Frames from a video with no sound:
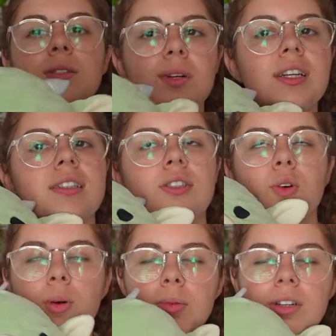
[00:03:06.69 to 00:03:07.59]
one is
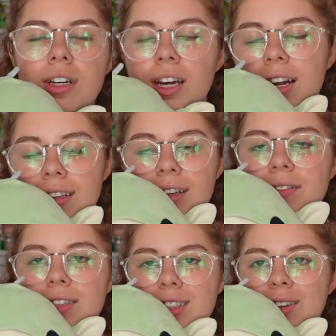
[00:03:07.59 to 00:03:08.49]
adorable and I
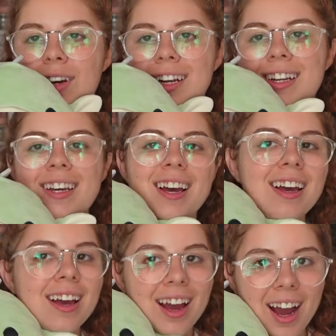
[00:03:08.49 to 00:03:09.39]
love this one.
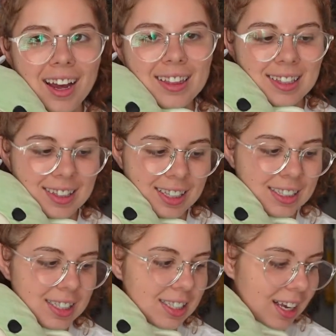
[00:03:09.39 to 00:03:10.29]
I think this is